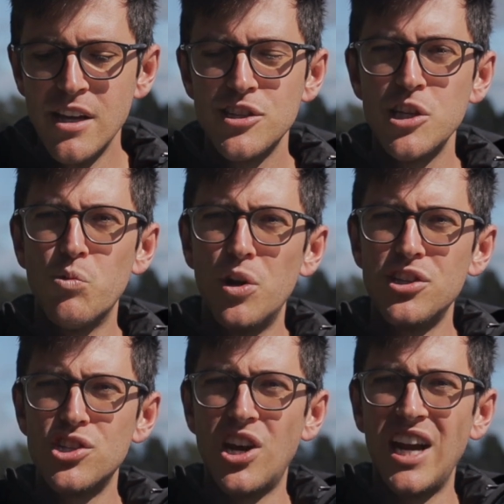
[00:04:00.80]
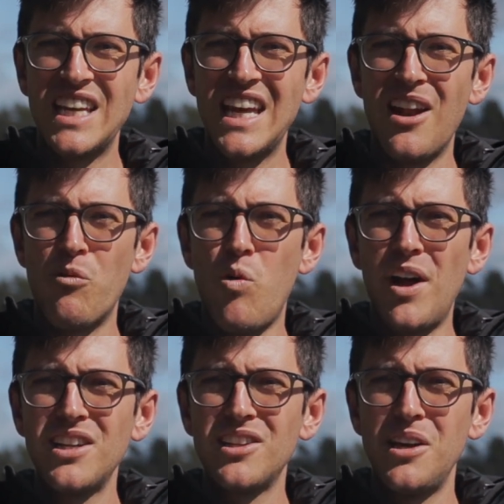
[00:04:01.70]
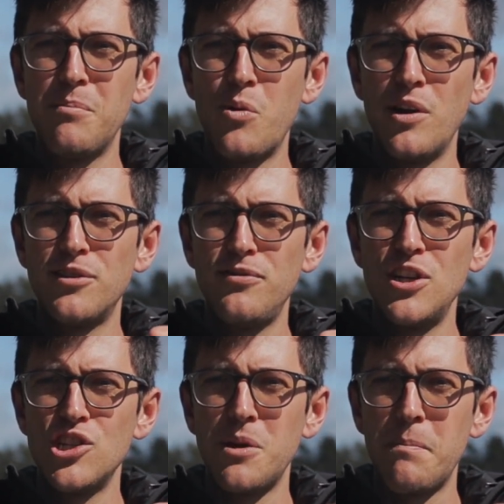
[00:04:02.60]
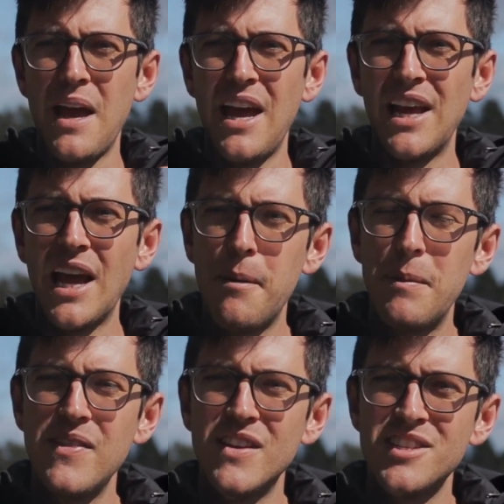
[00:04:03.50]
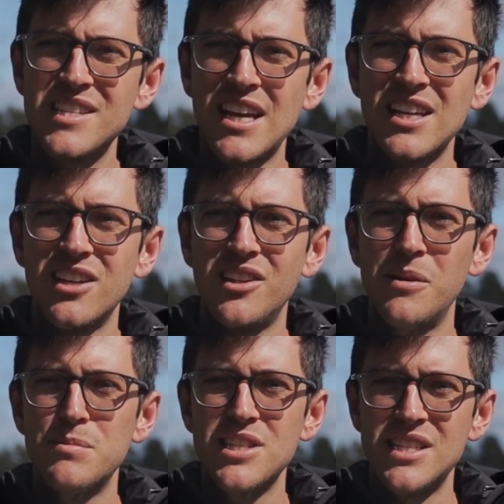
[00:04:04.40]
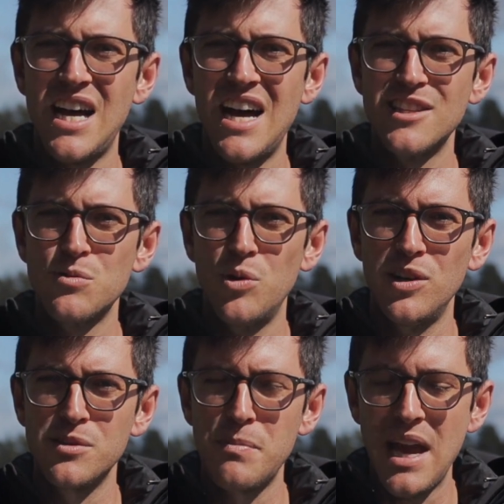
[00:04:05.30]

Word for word: So you want to try and get one clip where it's finishing panning up and the second clip starts where it's